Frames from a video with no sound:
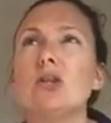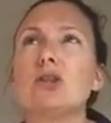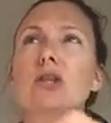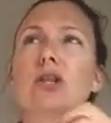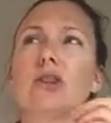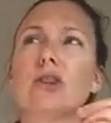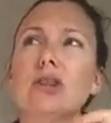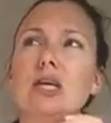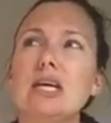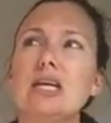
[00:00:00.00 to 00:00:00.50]
The
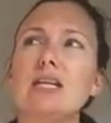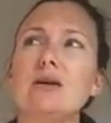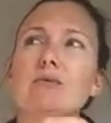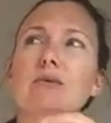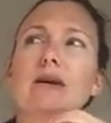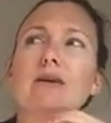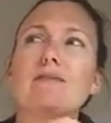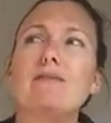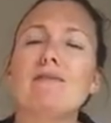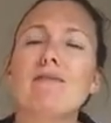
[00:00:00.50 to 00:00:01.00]
thing that
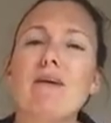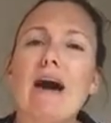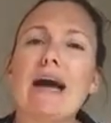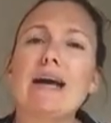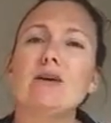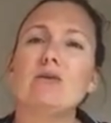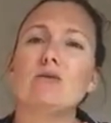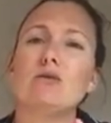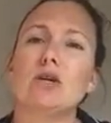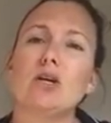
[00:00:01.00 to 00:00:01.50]
we
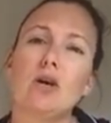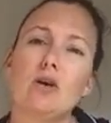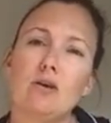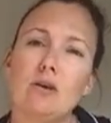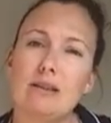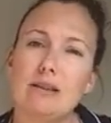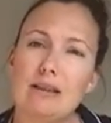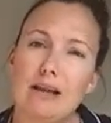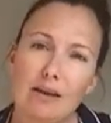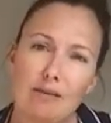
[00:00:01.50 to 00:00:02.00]
fail,
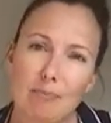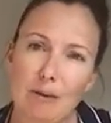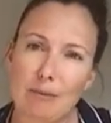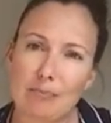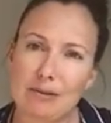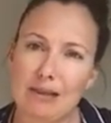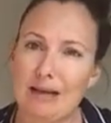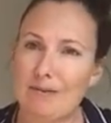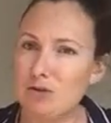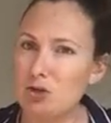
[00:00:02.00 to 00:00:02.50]
a lot of
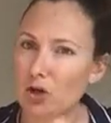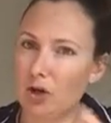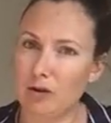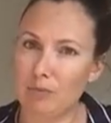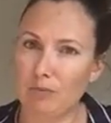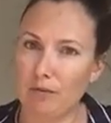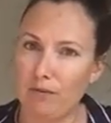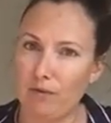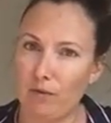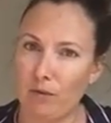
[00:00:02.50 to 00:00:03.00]
people love showing
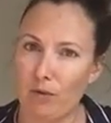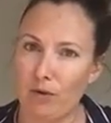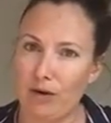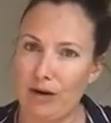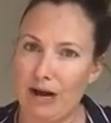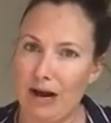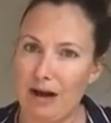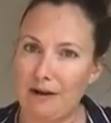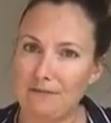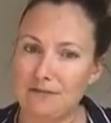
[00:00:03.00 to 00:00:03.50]
before
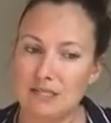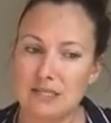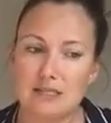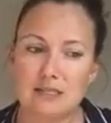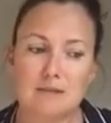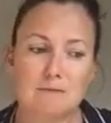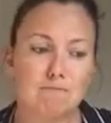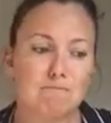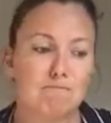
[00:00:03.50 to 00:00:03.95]
and afters.